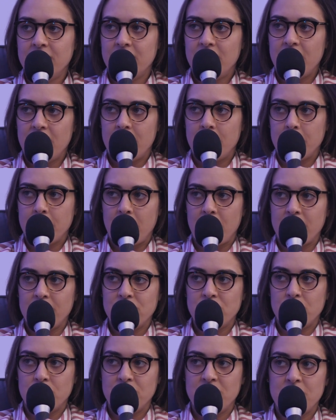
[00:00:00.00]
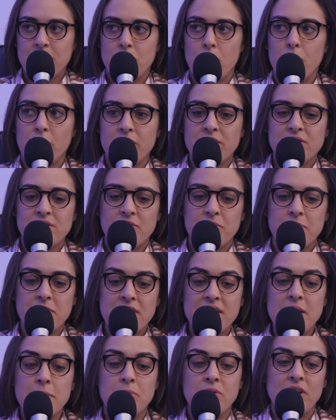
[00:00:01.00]
kind of shows the importance of
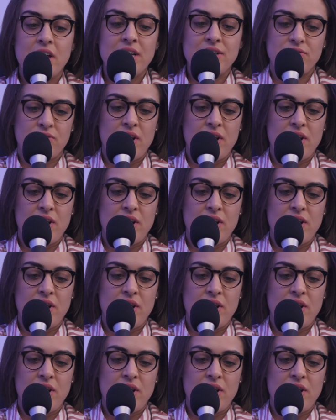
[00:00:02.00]
being able to ask